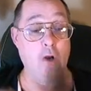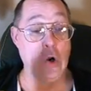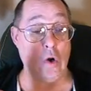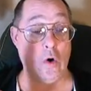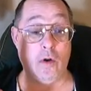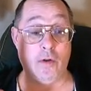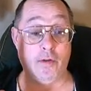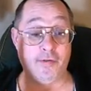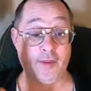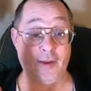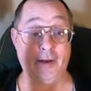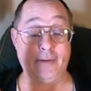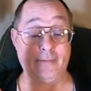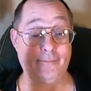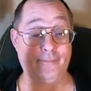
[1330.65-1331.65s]
a whole
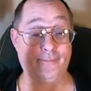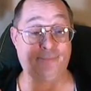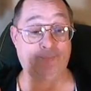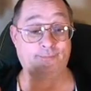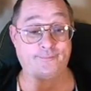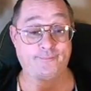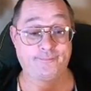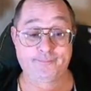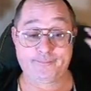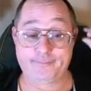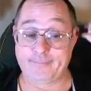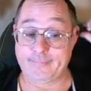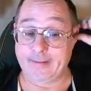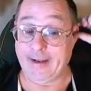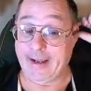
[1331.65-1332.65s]
thing
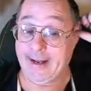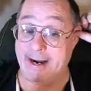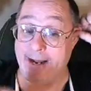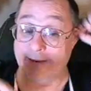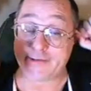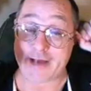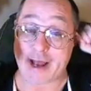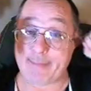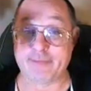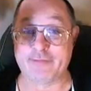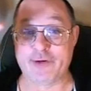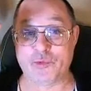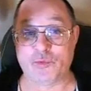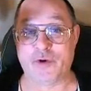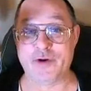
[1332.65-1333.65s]
and on top
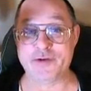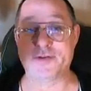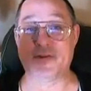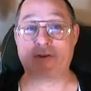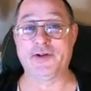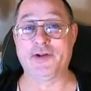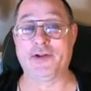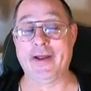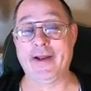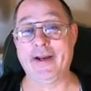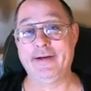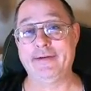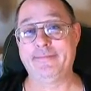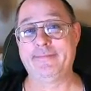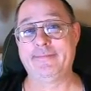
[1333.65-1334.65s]
of it was the
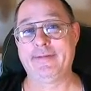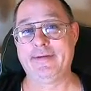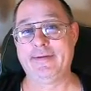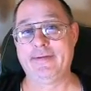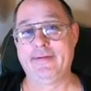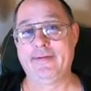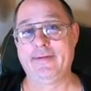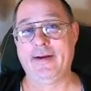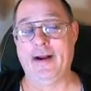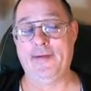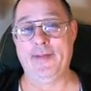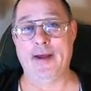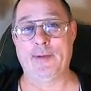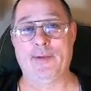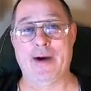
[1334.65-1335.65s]
delay.
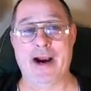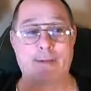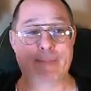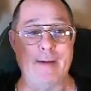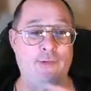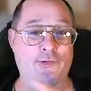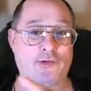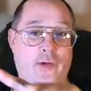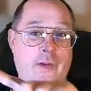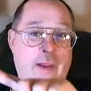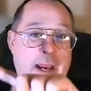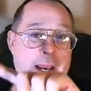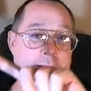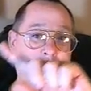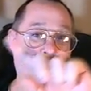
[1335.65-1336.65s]
And that rack mount
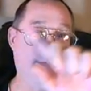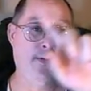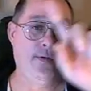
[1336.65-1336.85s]
delay,